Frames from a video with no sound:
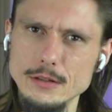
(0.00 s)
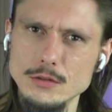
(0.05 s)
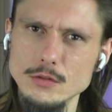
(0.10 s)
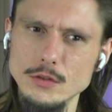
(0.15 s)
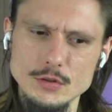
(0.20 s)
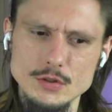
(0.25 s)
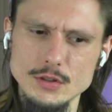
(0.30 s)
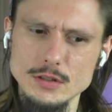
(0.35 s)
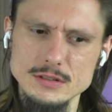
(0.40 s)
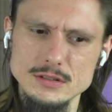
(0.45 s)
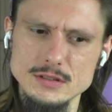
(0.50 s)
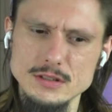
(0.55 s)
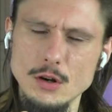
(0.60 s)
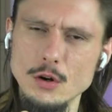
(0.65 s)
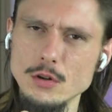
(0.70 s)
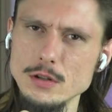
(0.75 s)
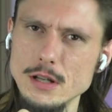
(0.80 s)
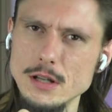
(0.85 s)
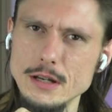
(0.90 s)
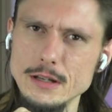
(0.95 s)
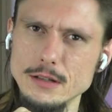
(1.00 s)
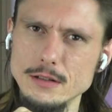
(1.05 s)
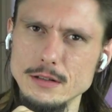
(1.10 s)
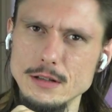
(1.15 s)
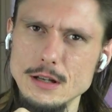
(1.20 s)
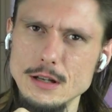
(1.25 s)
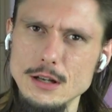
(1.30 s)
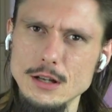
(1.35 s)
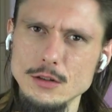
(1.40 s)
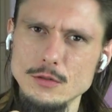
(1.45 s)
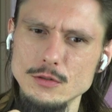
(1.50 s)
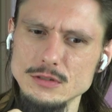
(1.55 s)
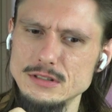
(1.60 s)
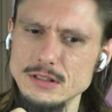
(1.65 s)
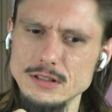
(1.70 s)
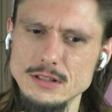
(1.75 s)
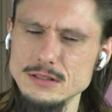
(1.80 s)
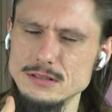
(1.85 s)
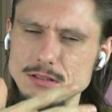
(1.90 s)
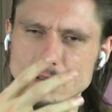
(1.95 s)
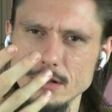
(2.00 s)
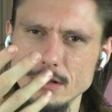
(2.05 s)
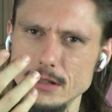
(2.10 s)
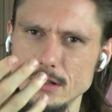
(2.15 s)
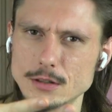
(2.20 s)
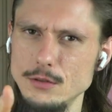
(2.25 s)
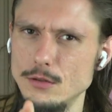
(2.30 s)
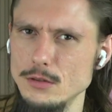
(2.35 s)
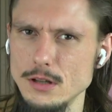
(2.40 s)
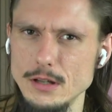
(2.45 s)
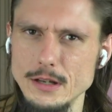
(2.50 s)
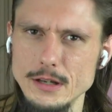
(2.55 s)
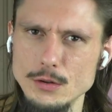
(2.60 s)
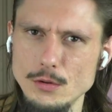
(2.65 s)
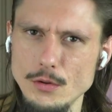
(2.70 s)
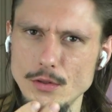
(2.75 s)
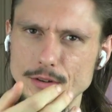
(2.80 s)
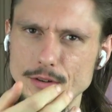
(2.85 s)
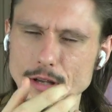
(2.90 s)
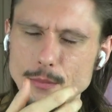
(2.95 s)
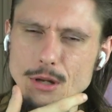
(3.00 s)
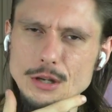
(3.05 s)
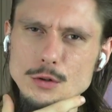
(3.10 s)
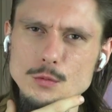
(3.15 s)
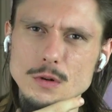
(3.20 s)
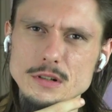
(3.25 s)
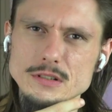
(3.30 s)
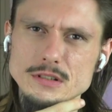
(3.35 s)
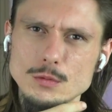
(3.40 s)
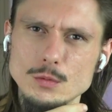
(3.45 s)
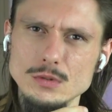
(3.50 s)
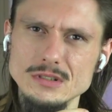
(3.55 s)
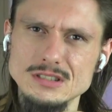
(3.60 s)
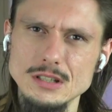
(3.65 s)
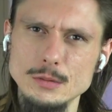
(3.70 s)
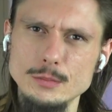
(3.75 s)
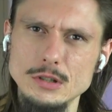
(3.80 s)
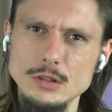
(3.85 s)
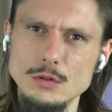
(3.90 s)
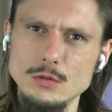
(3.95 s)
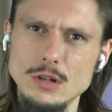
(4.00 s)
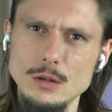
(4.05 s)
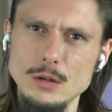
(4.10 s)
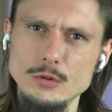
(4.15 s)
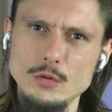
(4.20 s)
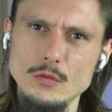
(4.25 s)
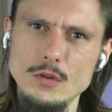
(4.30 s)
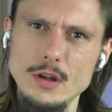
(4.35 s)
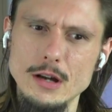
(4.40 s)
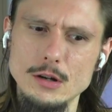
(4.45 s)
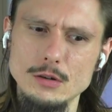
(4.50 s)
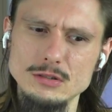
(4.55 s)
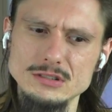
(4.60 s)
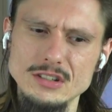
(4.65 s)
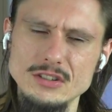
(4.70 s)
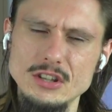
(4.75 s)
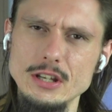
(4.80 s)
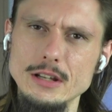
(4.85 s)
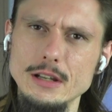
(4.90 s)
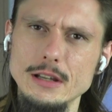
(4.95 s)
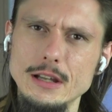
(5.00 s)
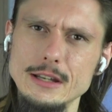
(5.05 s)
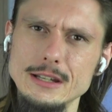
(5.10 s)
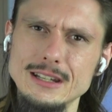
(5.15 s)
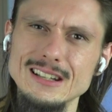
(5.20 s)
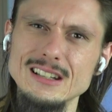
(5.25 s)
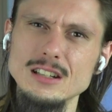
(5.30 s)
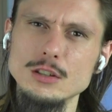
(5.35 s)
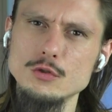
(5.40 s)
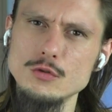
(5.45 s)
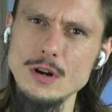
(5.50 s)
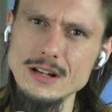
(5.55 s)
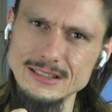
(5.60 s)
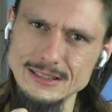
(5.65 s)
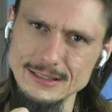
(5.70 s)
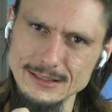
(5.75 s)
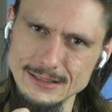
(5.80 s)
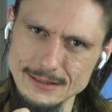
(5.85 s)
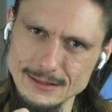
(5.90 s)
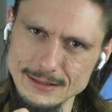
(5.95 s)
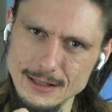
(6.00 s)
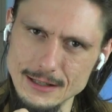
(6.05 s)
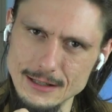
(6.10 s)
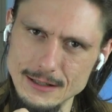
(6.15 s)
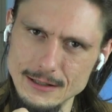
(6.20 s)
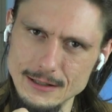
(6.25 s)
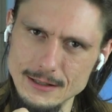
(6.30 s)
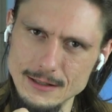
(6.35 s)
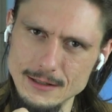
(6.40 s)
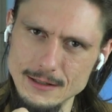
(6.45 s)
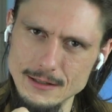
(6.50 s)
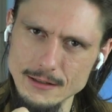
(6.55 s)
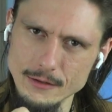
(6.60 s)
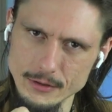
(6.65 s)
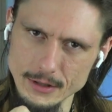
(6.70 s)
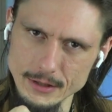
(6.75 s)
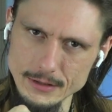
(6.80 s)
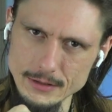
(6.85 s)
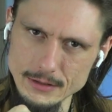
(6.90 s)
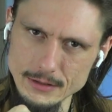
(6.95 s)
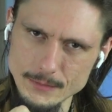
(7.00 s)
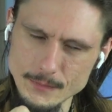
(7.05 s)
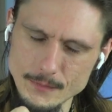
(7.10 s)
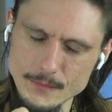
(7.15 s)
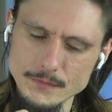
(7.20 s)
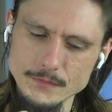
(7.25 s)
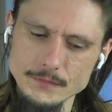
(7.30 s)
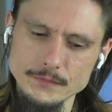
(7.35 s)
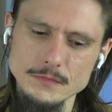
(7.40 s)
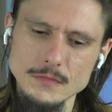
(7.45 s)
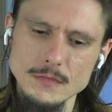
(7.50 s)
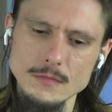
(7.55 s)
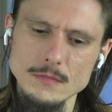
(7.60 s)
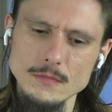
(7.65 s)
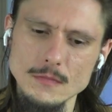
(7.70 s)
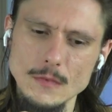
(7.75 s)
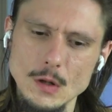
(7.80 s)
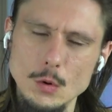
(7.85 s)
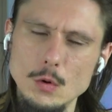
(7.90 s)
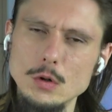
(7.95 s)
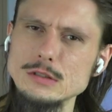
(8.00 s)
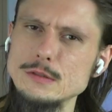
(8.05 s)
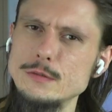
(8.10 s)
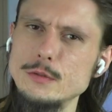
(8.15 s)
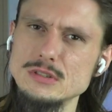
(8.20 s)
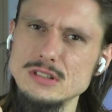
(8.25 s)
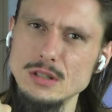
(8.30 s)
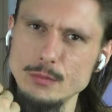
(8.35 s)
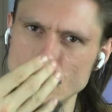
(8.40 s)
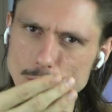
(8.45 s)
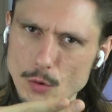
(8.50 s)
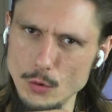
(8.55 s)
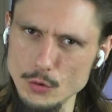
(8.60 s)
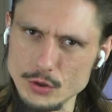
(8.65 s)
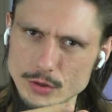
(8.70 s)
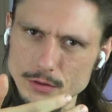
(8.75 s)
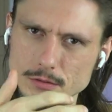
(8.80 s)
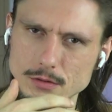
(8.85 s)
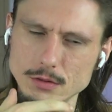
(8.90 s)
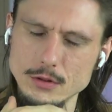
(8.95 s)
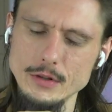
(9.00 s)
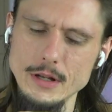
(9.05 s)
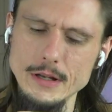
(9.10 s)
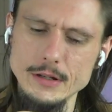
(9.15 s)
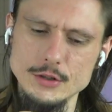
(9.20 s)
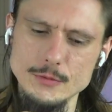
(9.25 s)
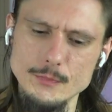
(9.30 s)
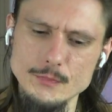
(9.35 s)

Not just online, because the kids are likely online all the time anyways. They want somebody to come into the house that they like and trust, right? Also for some emotional connection.